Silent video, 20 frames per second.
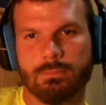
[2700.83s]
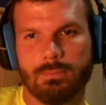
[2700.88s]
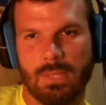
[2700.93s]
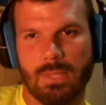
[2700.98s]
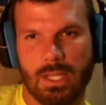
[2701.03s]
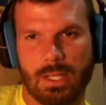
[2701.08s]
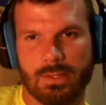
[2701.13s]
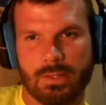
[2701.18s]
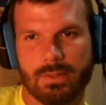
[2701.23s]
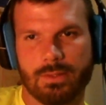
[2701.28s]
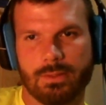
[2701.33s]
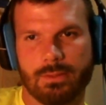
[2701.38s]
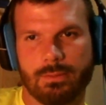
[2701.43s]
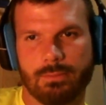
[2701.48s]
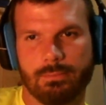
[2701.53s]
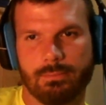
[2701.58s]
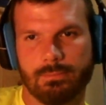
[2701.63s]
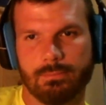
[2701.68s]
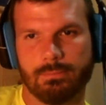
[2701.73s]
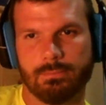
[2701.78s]

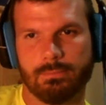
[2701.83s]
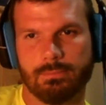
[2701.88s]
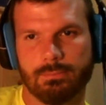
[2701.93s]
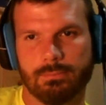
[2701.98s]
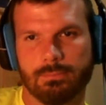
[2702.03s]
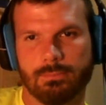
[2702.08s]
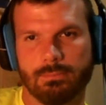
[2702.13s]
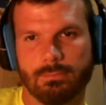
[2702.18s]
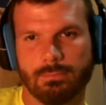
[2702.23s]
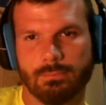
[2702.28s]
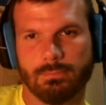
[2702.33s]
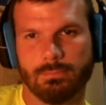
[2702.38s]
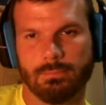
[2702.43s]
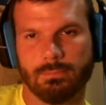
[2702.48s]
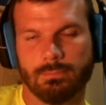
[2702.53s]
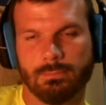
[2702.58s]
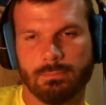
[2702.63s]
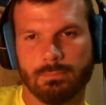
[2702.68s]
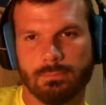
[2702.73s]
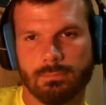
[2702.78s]
Yes.
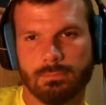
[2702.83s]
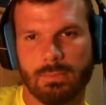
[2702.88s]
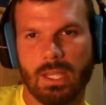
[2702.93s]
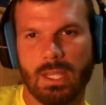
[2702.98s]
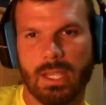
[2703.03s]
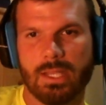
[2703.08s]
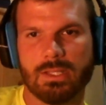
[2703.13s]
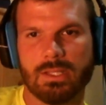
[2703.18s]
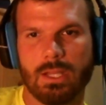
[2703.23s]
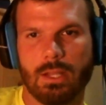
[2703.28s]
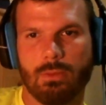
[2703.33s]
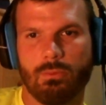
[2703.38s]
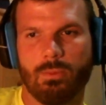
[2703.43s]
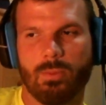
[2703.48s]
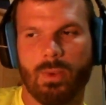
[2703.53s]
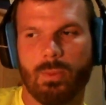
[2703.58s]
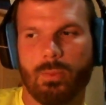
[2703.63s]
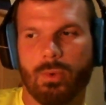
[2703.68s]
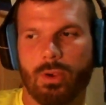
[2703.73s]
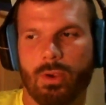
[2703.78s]
Like I said,
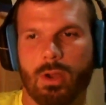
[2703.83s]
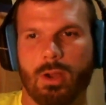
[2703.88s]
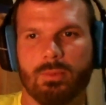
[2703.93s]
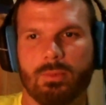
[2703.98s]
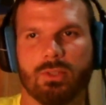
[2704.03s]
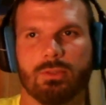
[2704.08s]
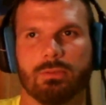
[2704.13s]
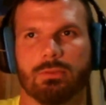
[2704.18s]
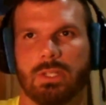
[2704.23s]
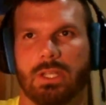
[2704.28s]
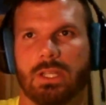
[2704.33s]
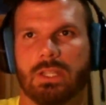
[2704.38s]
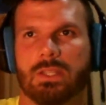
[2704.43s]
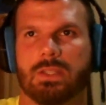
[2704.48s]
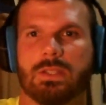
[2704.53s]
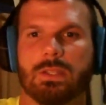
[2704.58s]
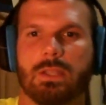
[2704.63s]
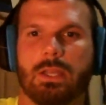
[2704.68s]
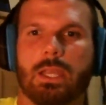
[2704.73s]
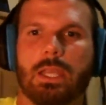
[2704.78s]
remember Amal,
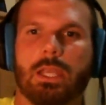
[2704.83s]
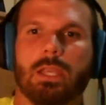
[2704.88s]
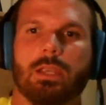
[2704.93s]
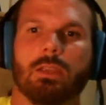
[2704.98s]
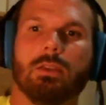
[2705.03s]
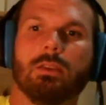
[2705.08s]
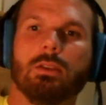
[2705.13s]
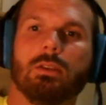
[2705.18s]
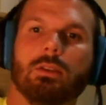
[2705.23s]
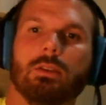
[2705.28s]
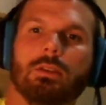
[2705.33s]
it's like